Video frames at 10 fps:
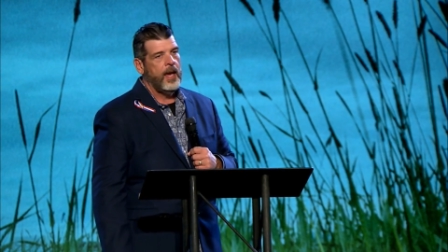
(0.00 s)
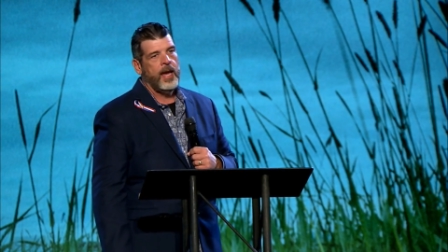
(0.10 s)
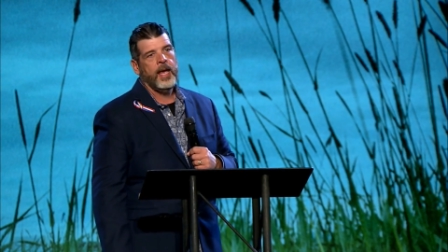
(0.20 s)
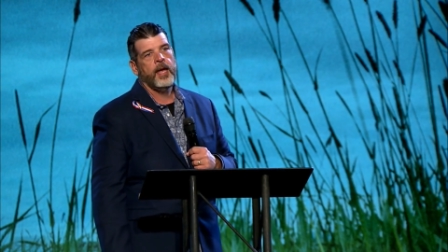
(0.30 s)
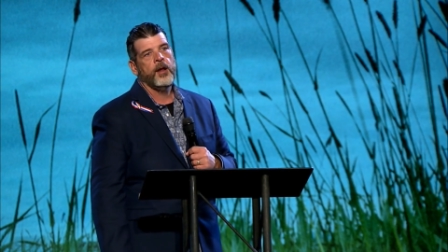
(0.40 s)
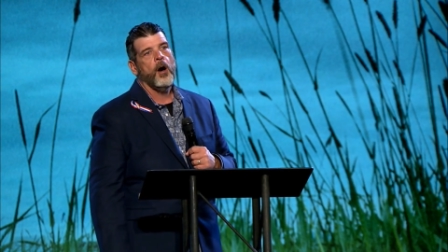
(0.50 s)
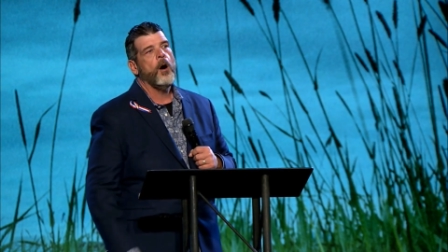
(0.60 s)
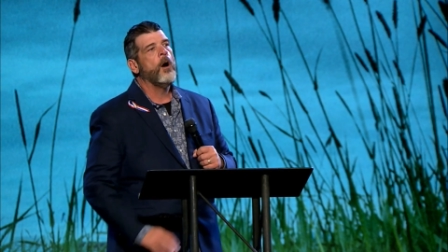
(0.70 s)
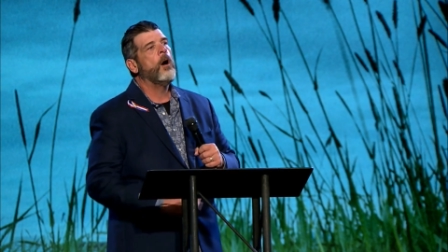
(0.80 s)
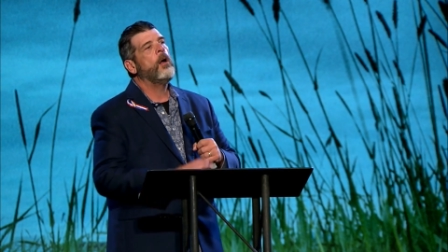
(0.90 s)
And
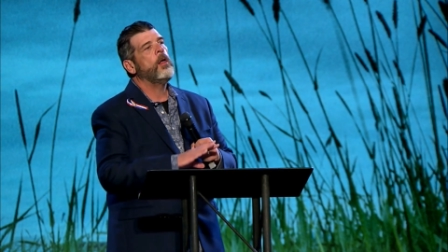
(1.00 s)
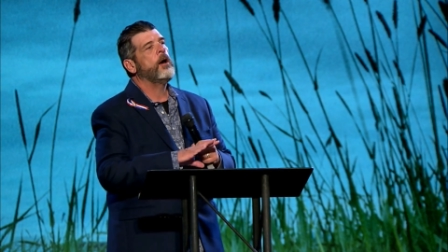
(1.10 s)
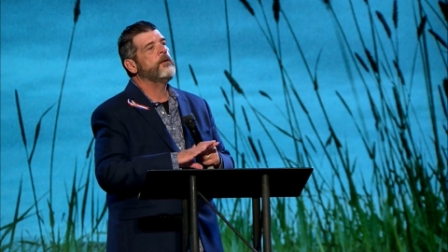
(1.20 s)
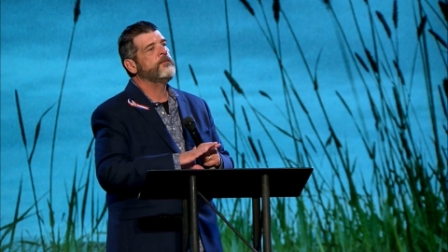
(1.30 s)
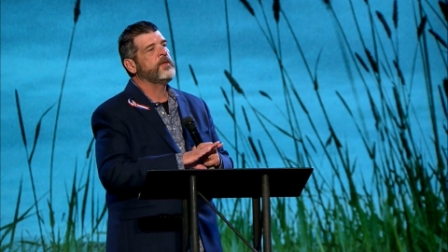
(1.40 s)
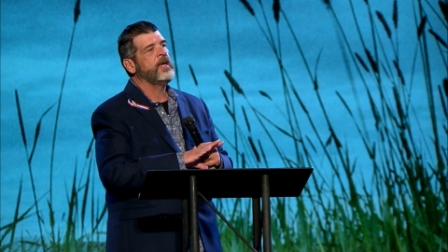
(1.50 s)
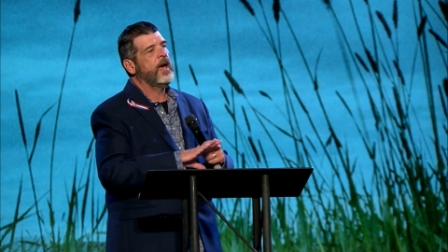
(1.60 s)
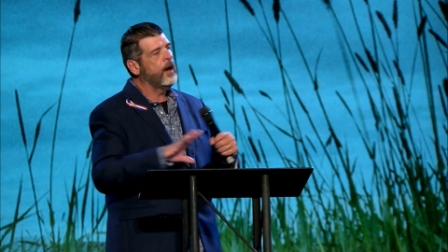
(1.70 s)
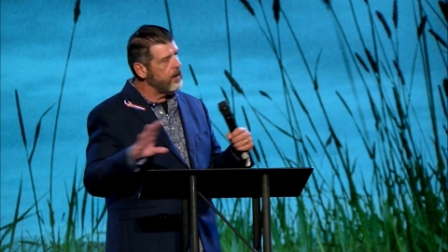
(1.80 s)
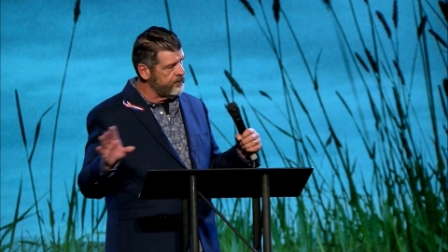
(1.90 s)
all of the
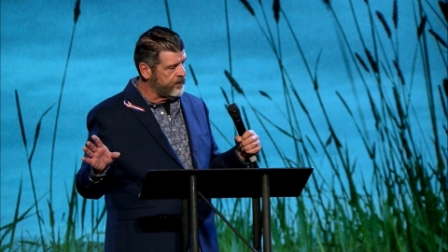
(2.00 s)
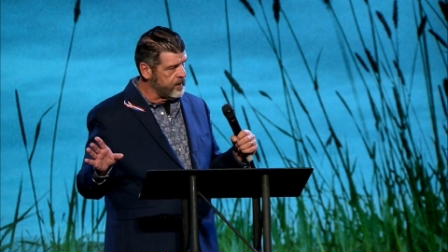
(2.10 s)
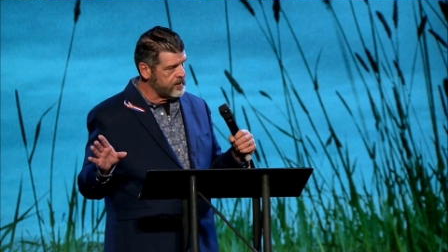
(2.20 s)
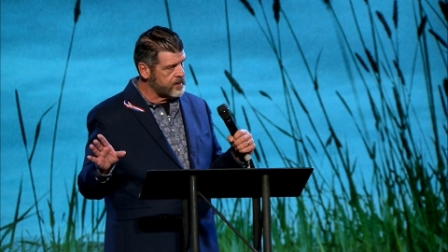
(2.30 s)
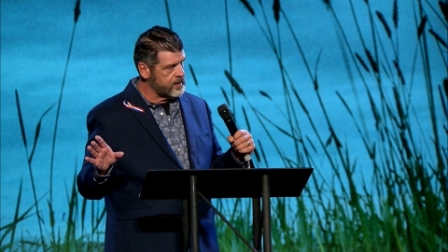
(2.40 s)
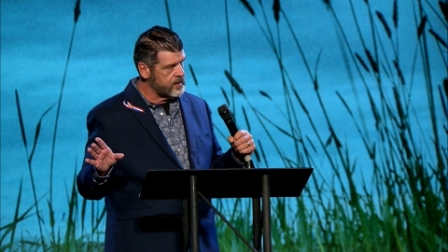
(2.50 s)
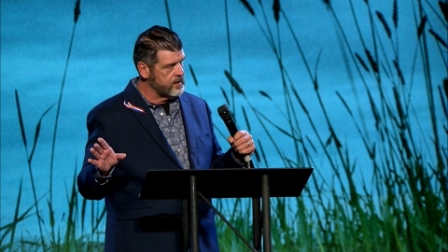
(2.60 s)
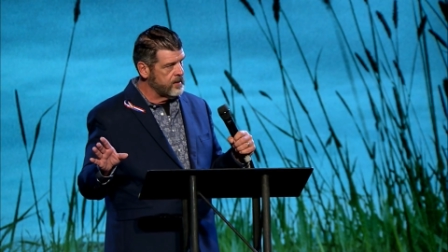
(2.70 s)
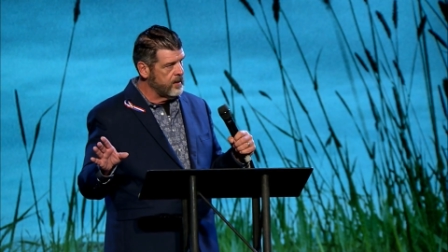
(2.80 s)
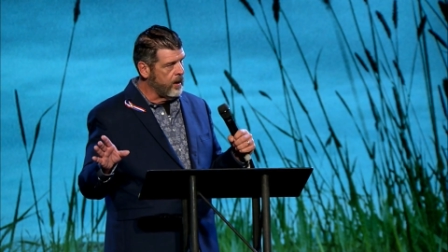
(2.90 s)
elephants,
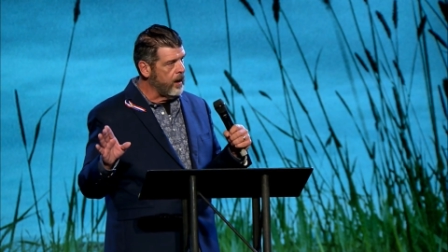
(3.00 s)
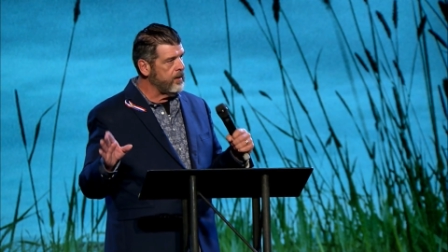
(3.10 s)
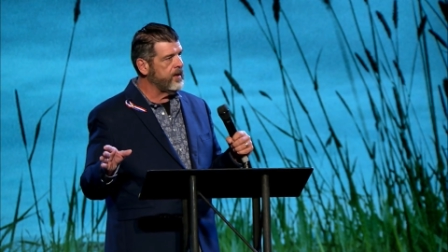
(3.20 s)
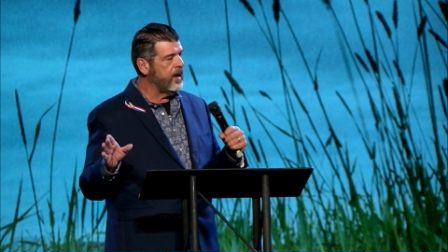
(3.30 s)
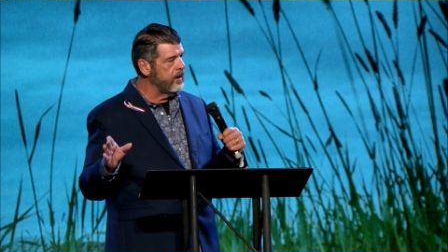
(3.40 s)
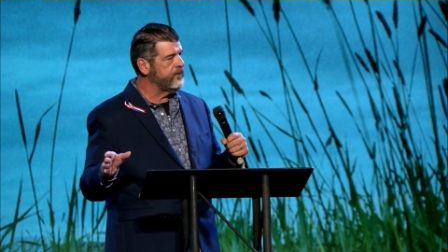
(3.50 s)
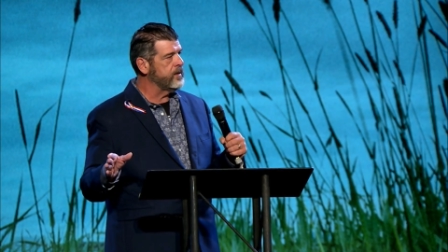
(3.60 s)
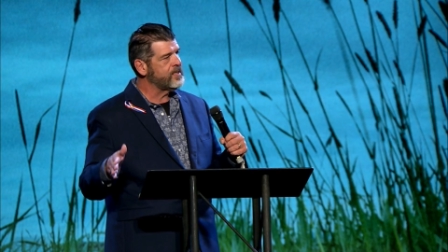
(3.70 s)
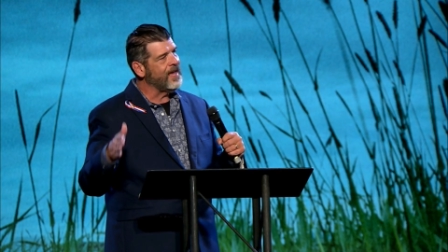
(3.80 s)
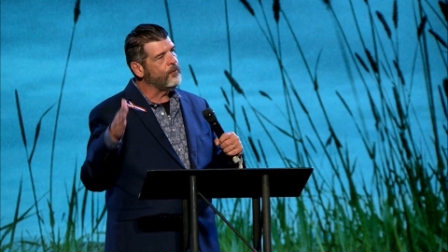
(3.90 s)
all of the
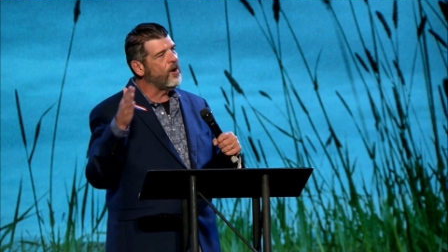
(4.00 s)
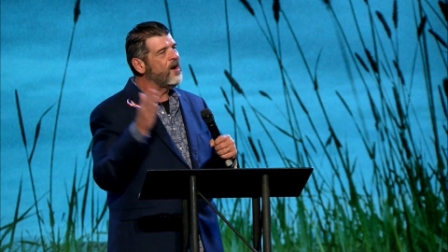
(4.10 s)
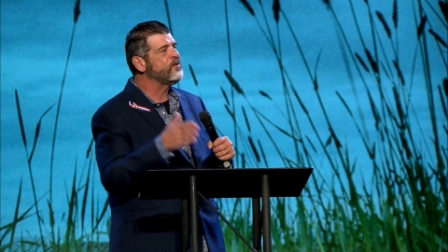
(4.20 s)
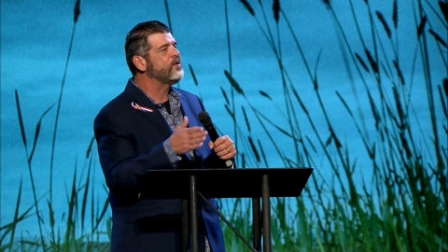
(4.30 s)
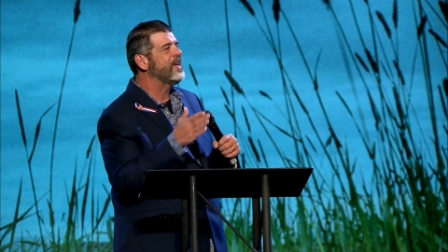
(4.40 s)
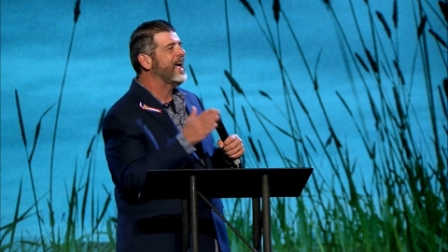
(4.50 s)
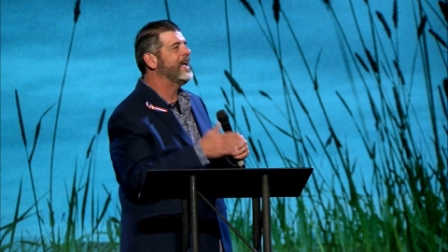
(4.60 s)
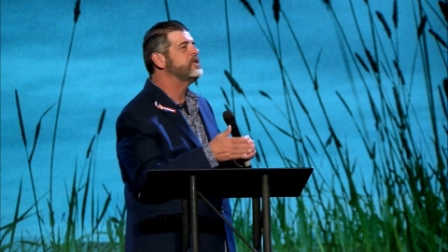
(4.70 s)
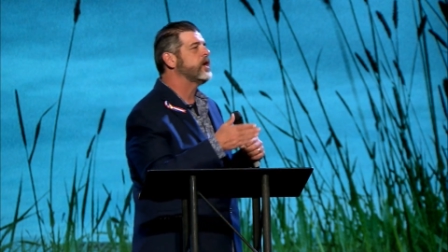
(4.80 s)
elephants that were under the age